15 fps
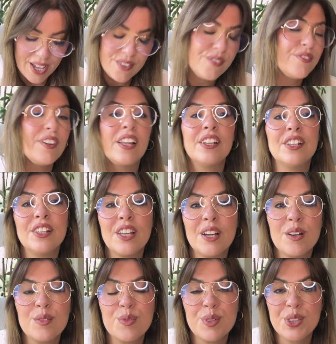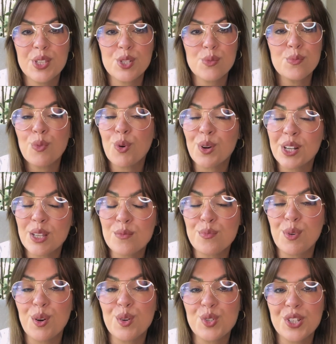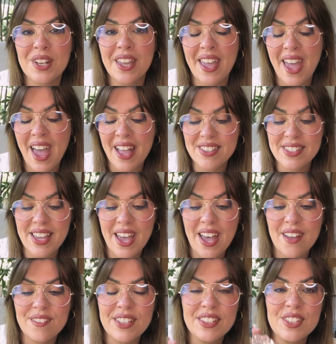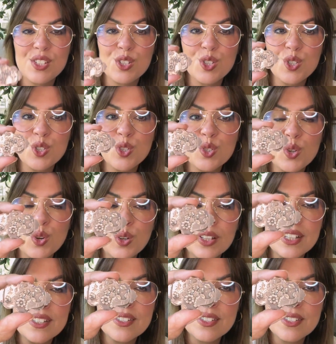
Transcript: I fell in love with this morning brooch, and I had to have it. This is sterling